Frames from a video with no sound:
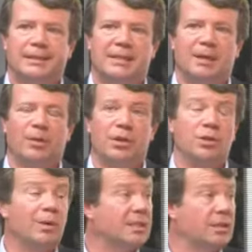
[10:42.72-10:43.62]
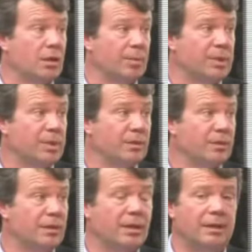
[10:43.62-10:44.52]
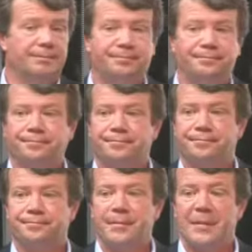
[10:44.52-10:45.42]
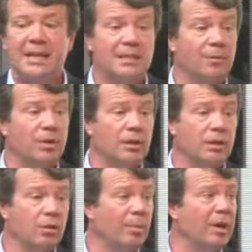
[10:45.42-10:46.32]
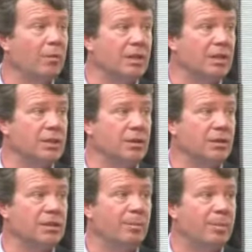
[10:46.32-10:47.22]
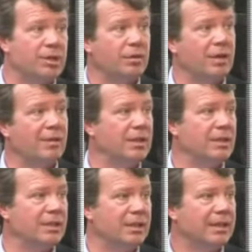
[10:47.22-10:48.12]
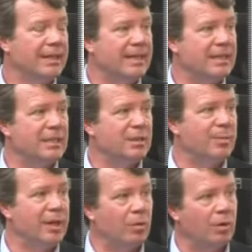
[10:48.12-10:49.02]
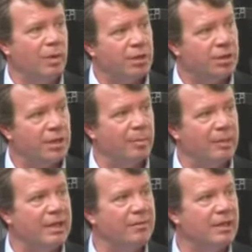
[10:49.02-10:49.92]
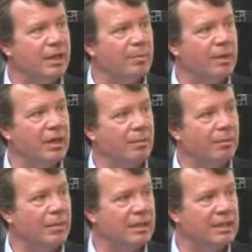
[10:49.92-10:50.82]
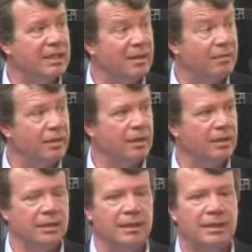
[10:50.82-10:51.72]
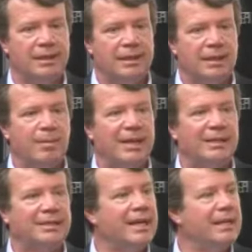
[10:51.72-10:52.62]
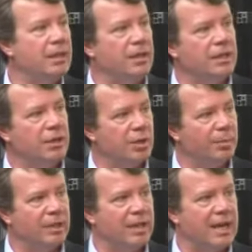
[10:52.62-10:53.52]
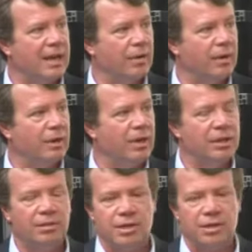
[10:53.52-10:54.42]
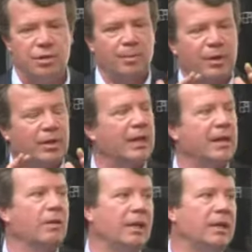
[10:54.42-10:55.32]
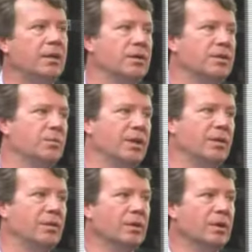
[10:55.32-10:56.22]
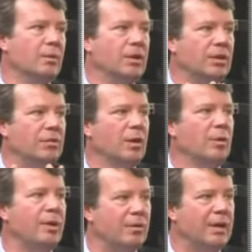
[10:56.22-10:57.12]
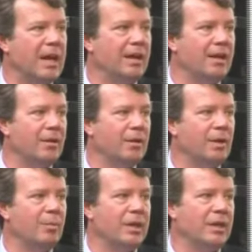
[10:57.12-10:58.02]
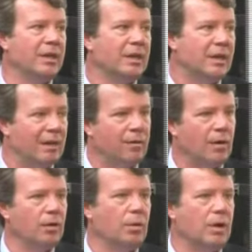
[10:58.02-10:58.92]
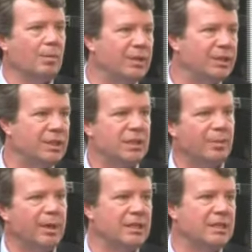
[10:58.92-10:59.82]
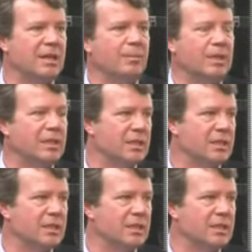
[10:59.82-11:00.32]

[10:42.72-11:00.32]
some of the US startups and some of the European ones. Is the ambition level, is the speed with which they believe they can become significant and maintain their leadership in the category. Our industry is all about category leaders. When you develop a new category, you can be a follower and participate in something